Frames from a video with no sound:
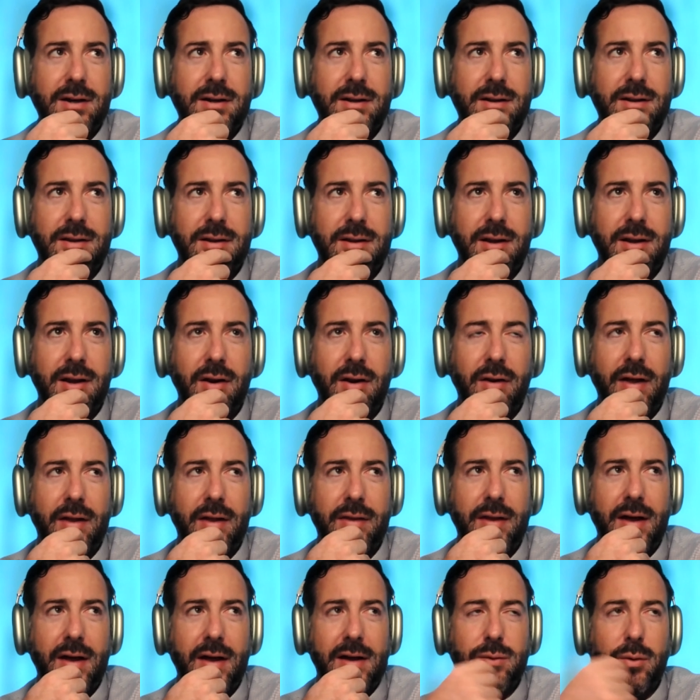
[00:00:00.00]

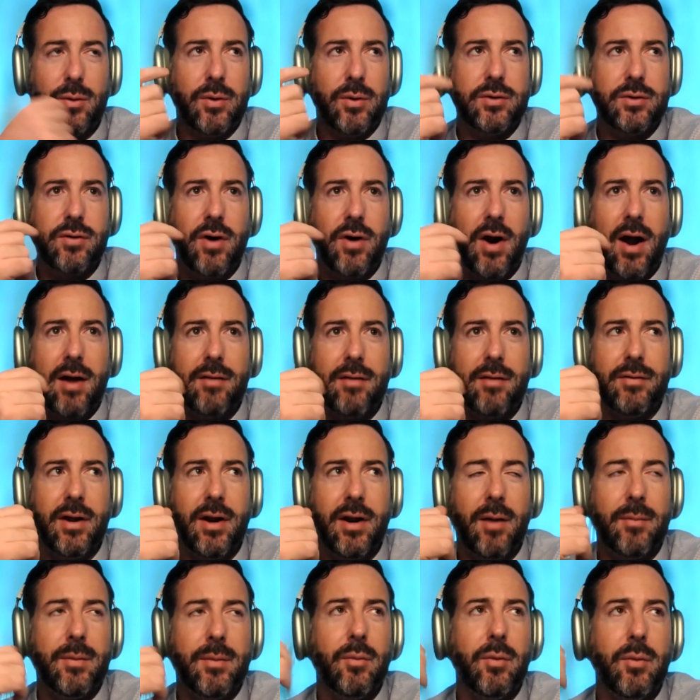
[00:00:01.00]
what would
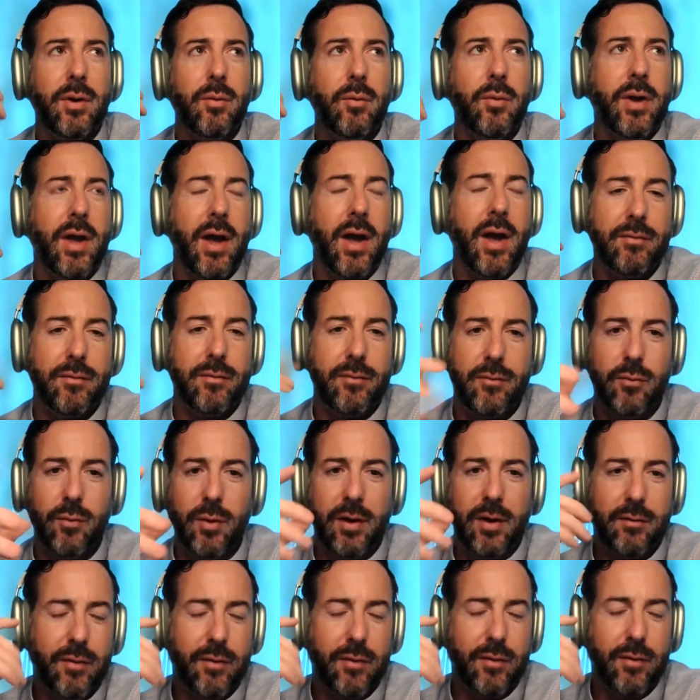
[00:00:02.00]
drive it. I mean, we
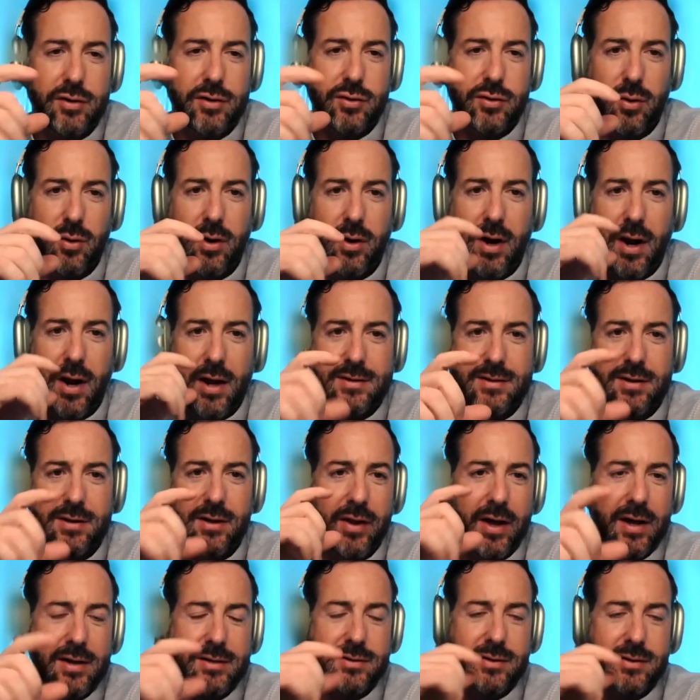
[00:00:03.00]
have very
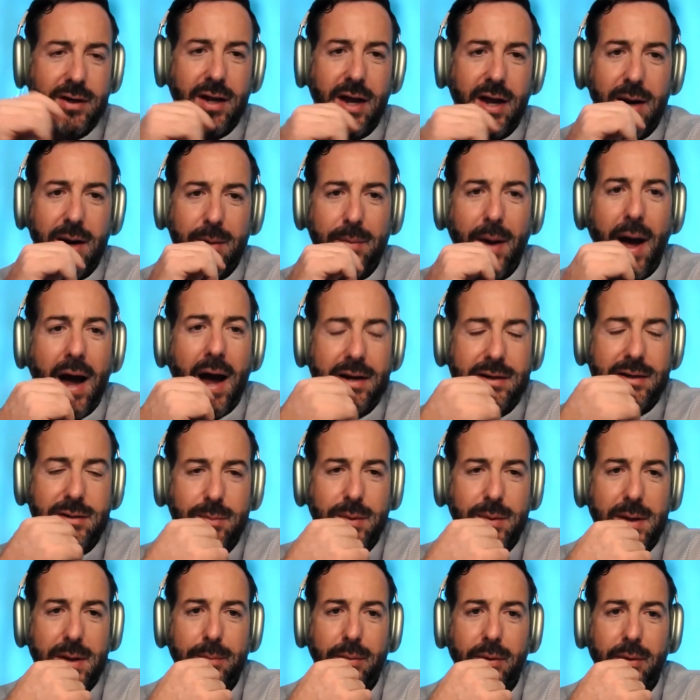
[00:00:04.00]
short SLAs on getting
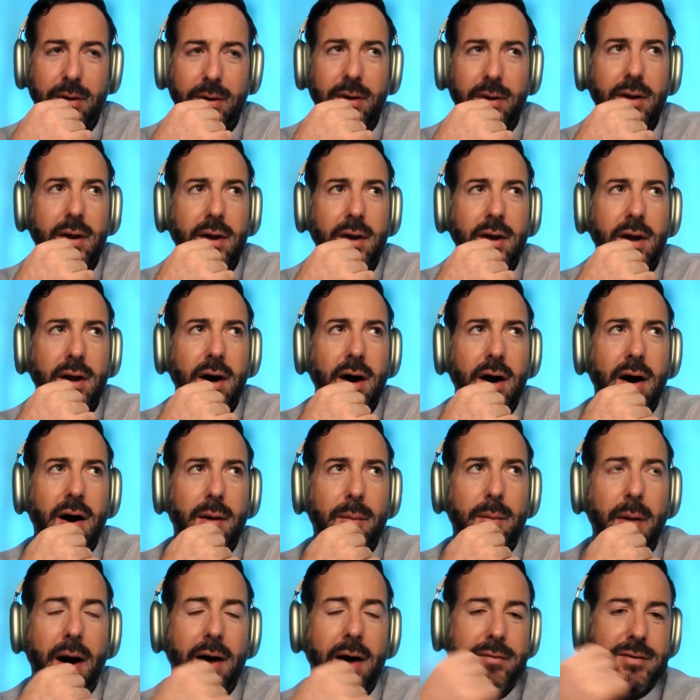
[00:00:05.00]
back to people.
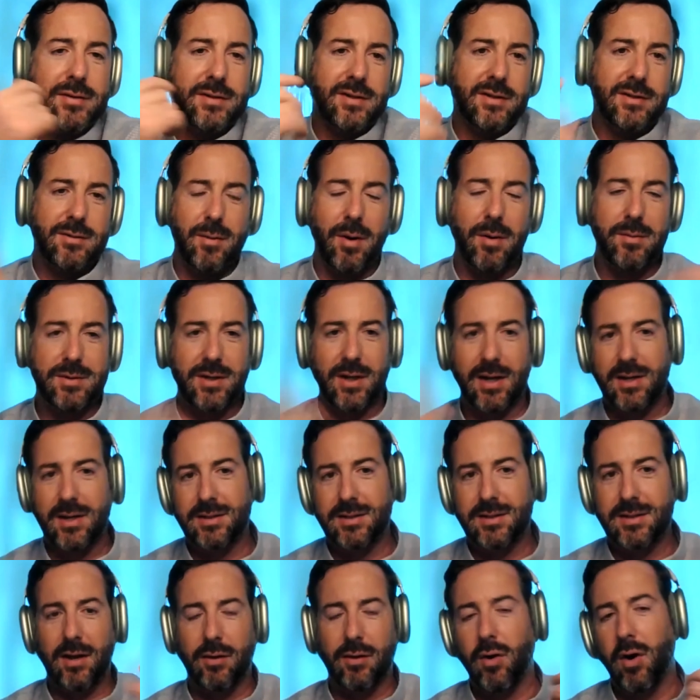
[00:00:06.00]
Obviously,
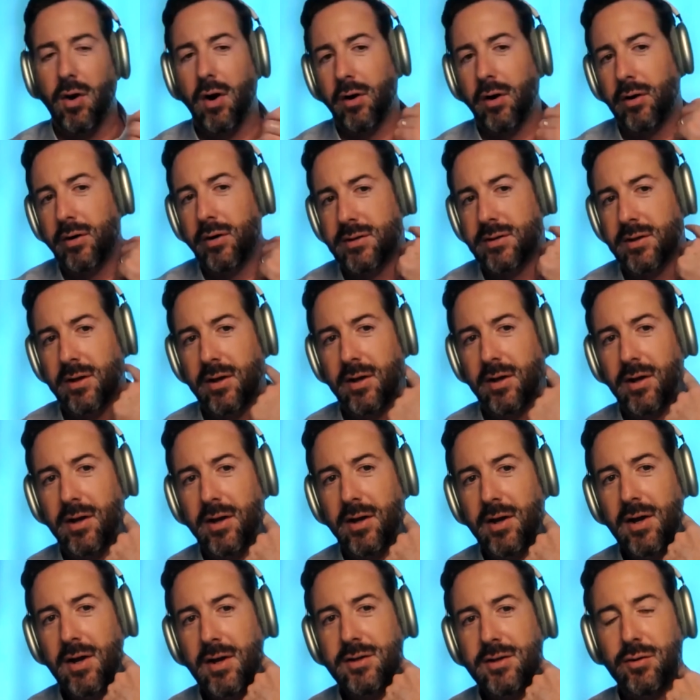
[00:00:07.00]
sometimes it can take longer
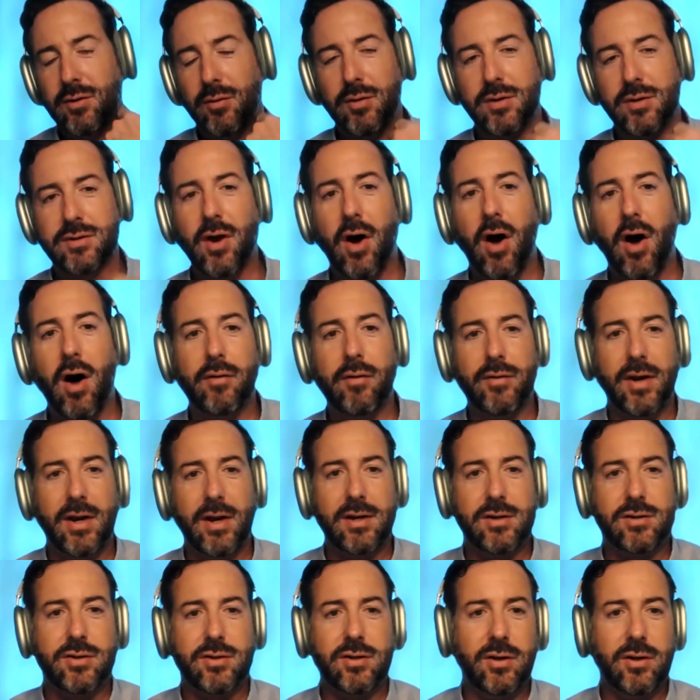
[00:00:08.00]
to
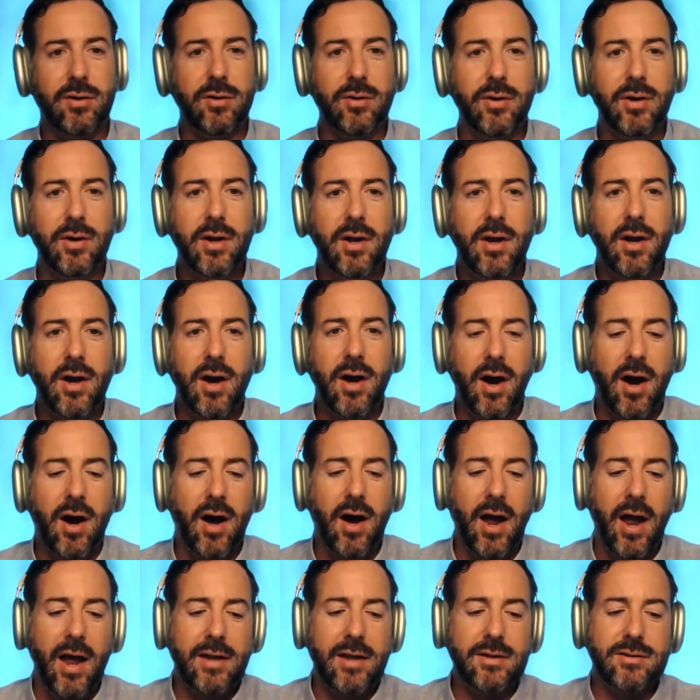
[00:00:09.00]
resolve an issue,
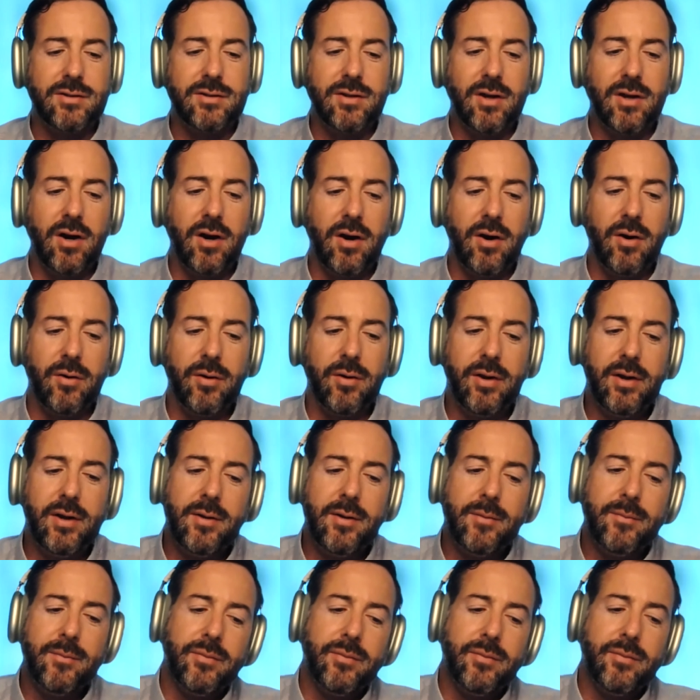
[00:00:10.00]
and
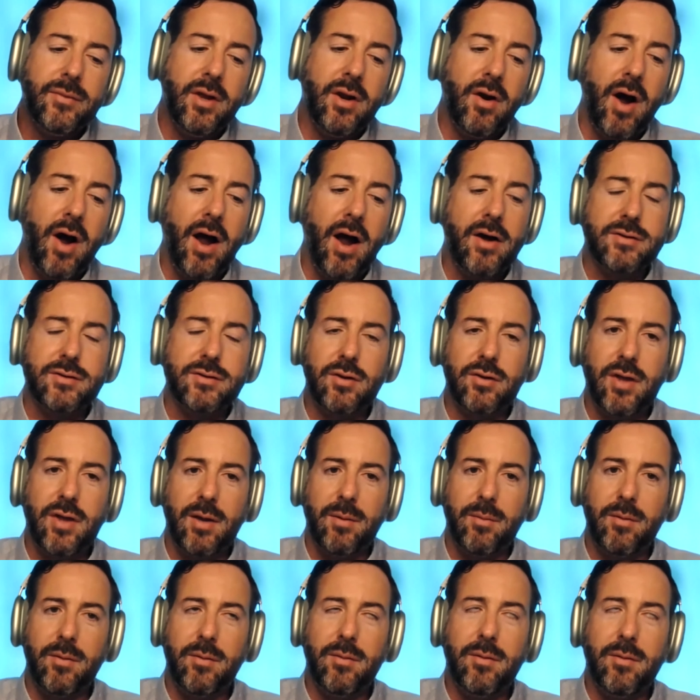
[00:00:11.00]
so I
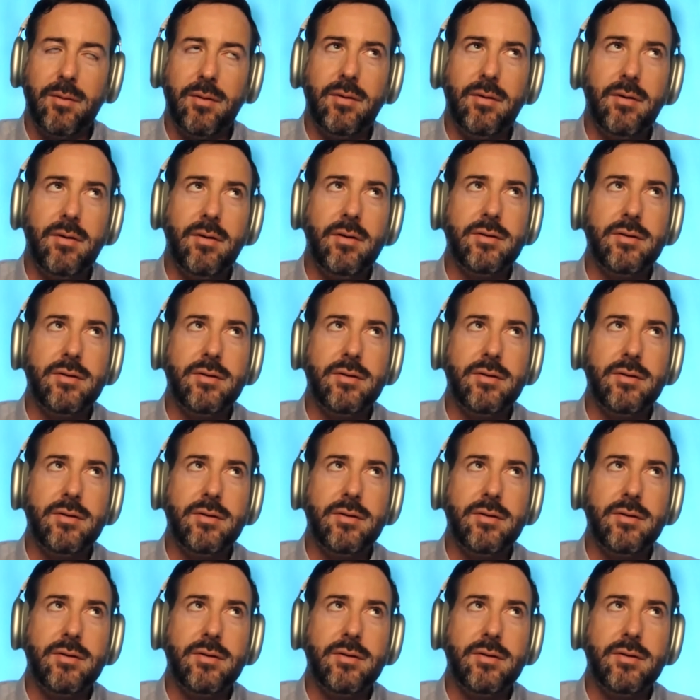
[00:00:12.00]
also think,